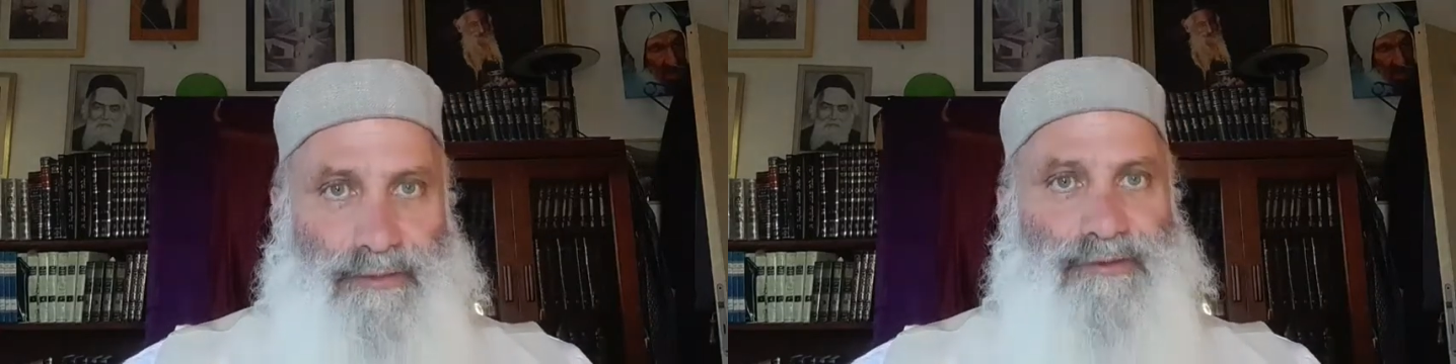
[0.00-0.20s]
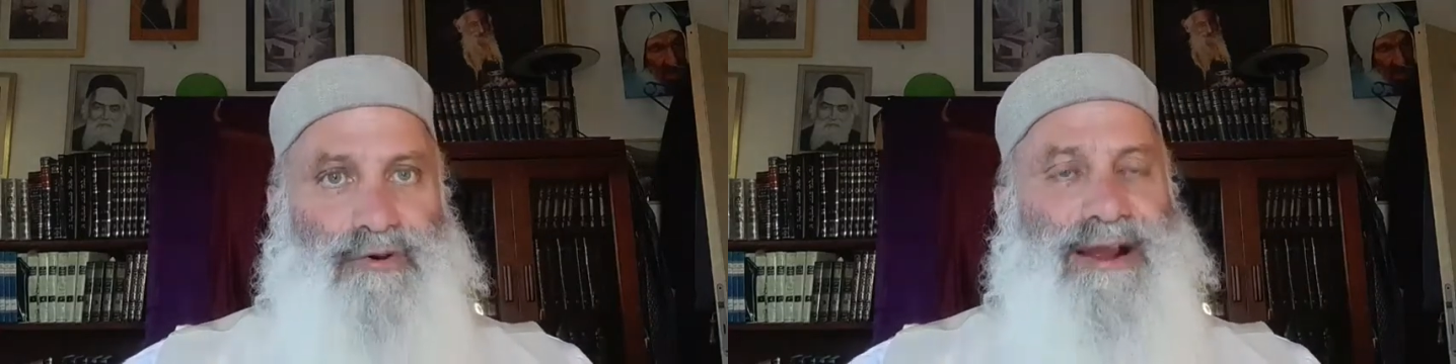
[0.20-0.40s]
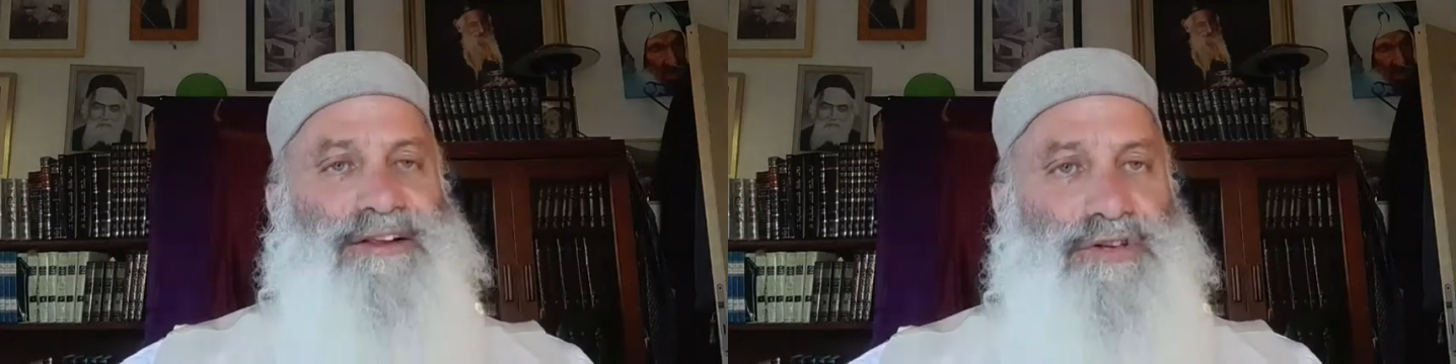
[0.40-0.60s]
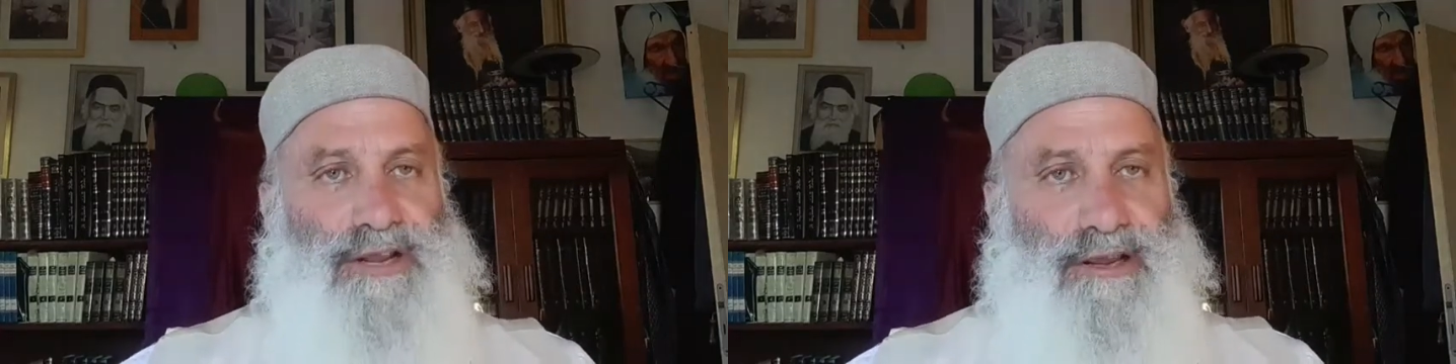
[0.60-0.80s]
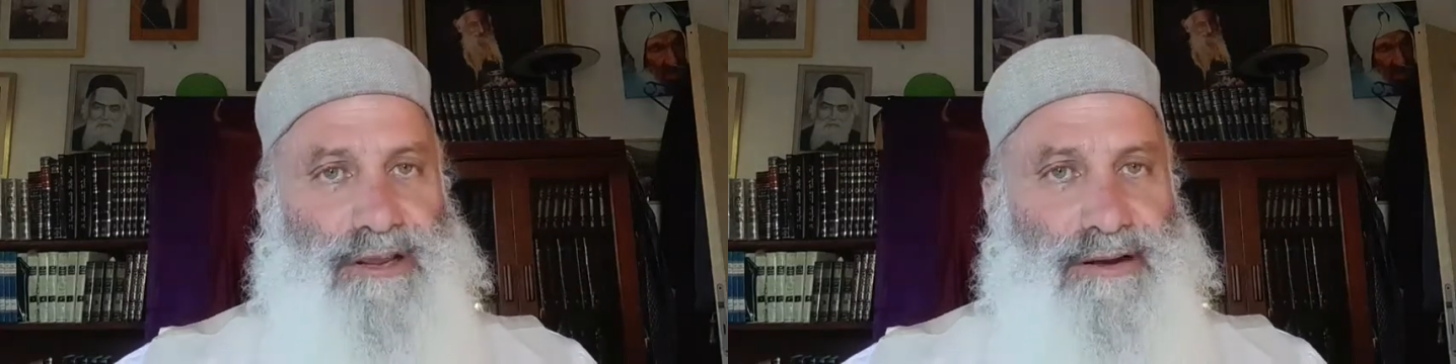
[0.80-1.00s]
the
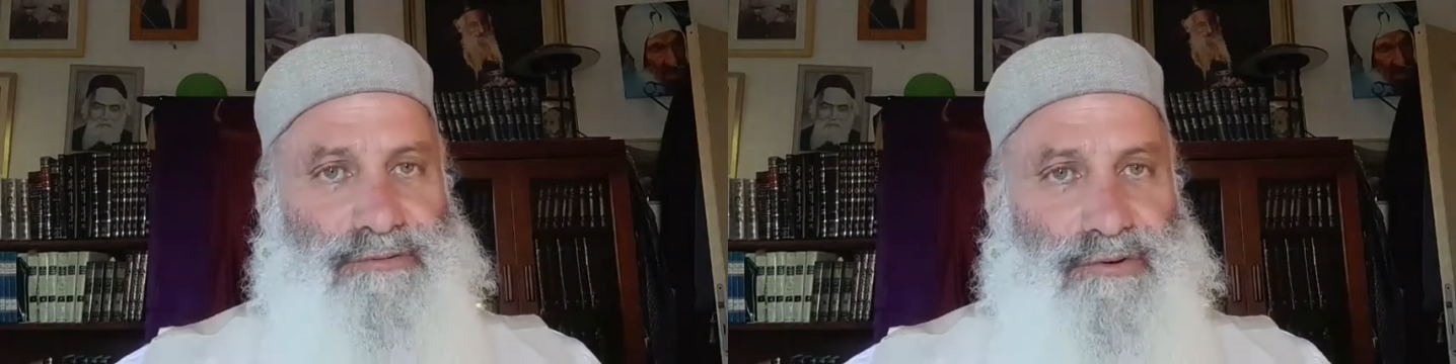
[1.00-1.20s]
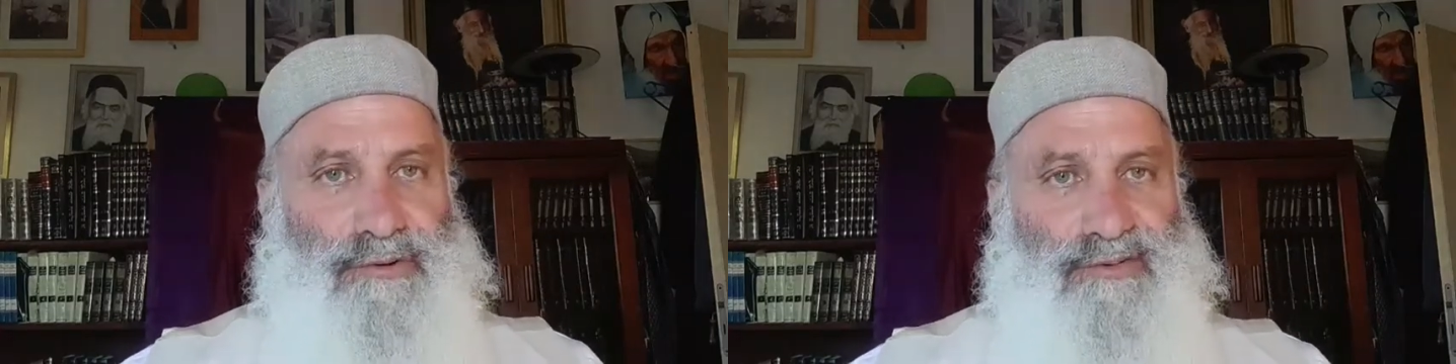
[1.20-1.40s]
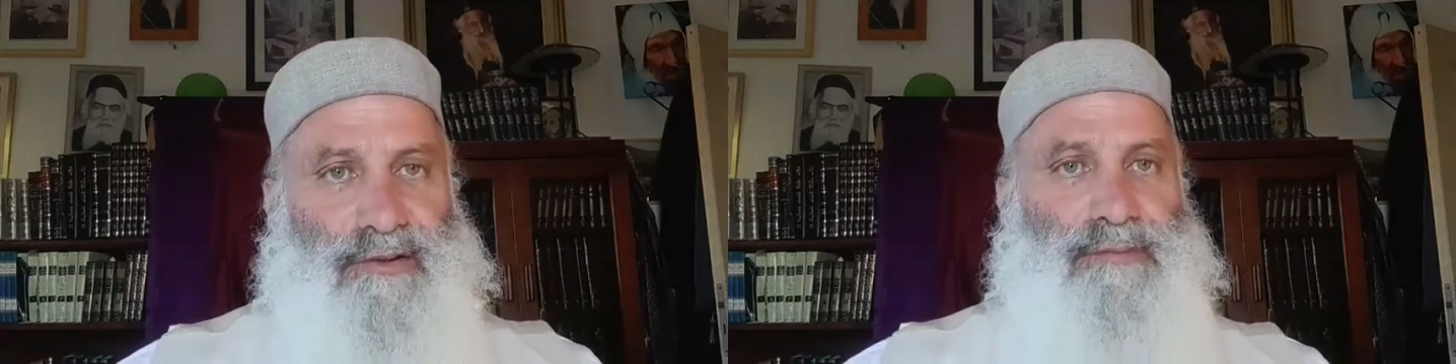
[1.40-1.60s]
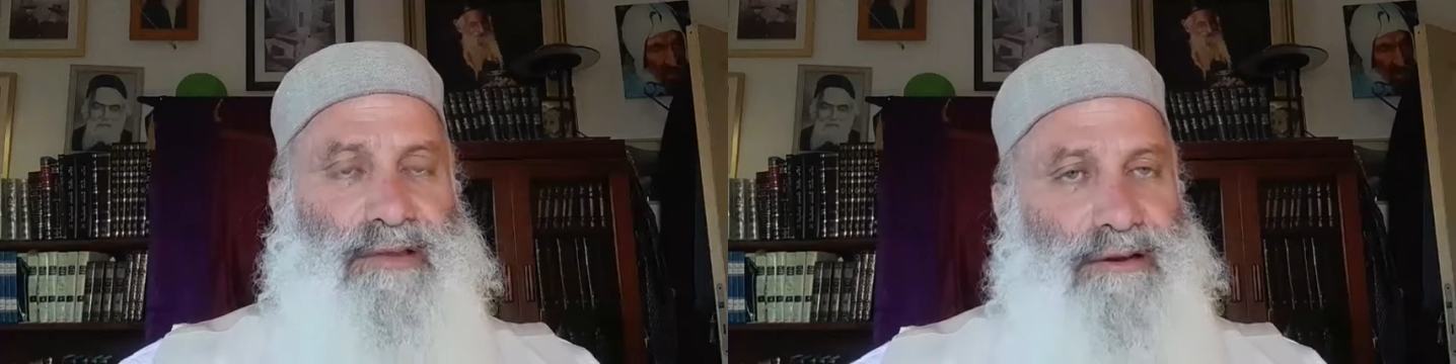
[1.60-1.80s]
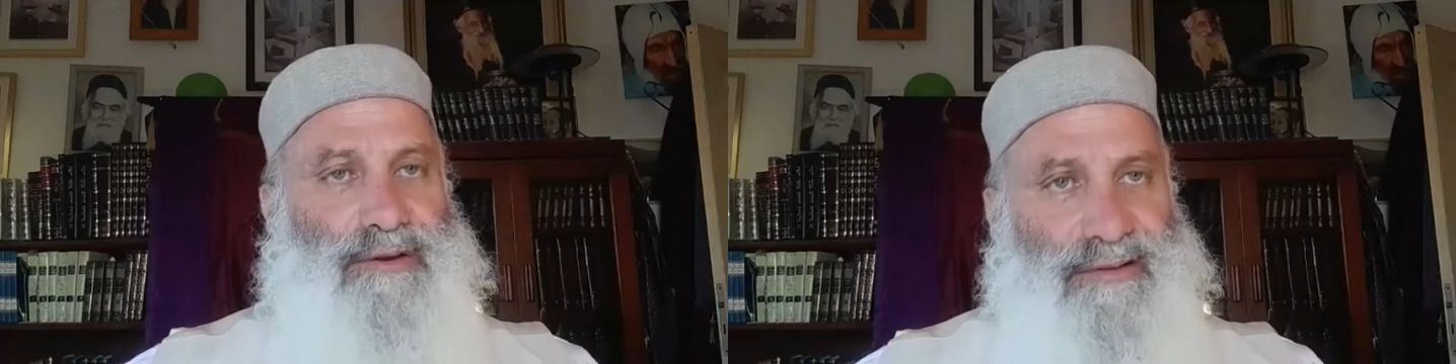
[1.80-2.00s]
tragedy of Jerusalem
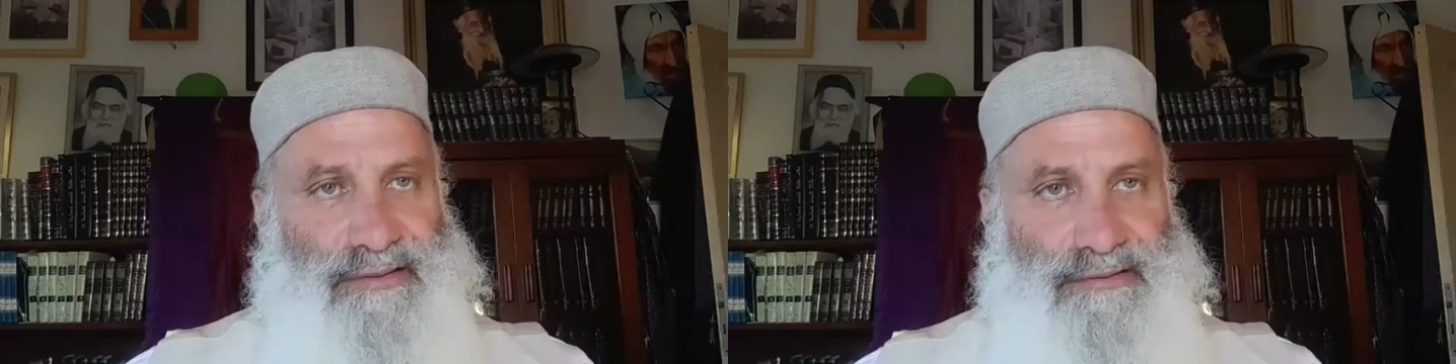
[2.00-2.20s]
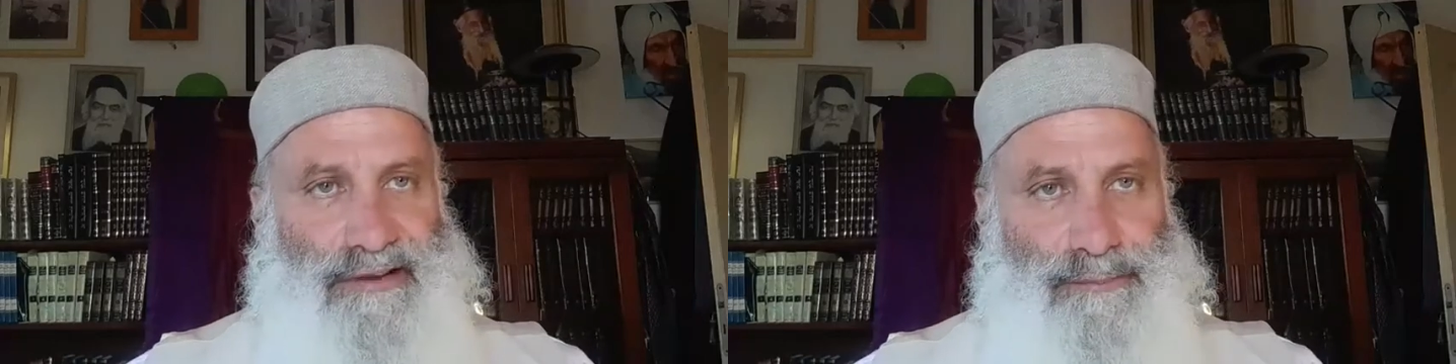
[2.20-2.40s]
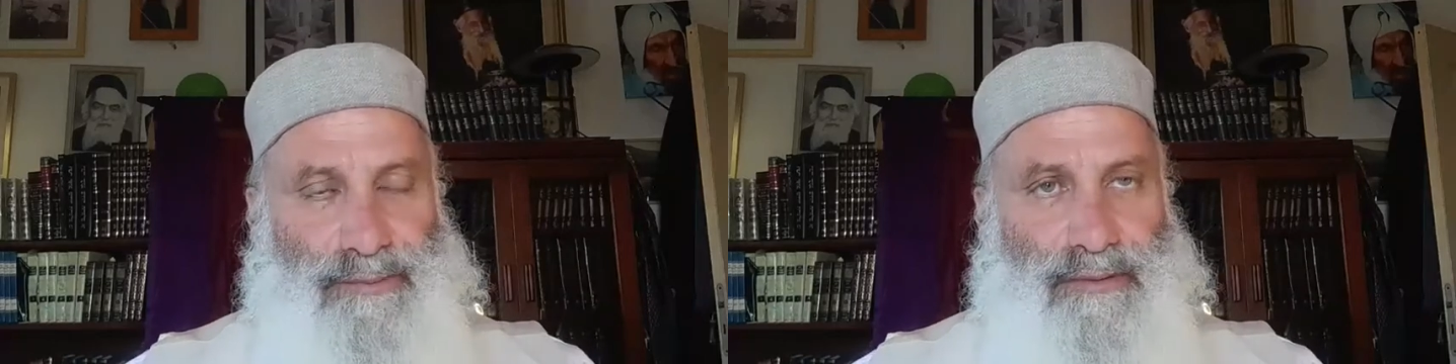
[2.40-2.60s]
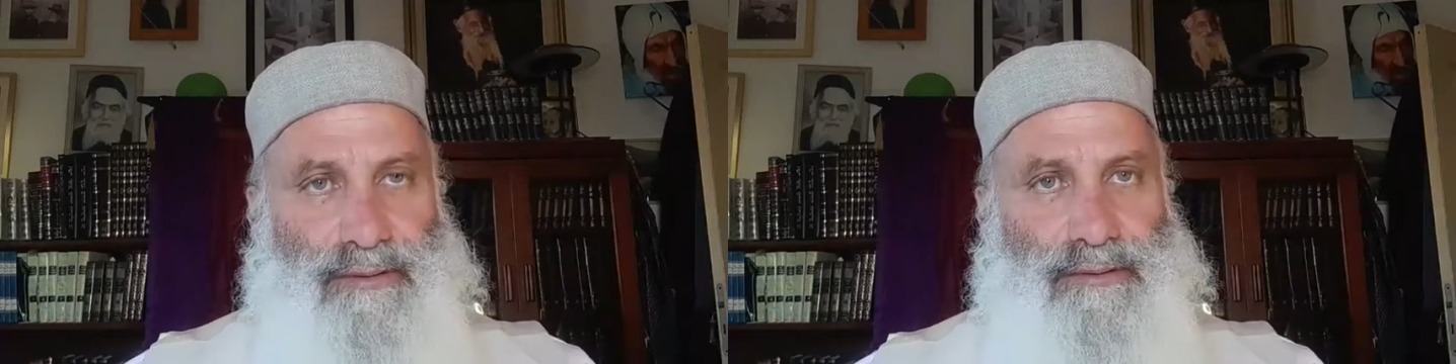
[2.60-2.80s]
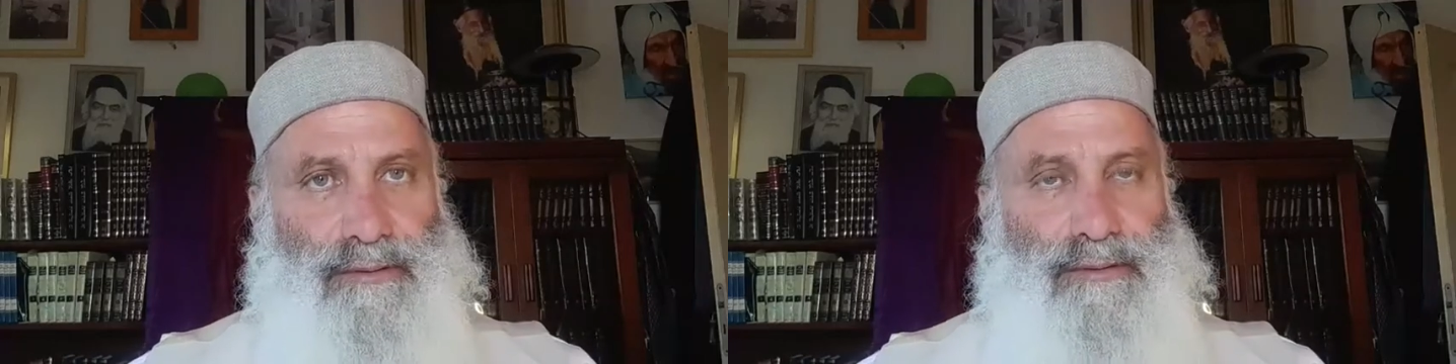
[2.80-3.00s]
and losing the temple.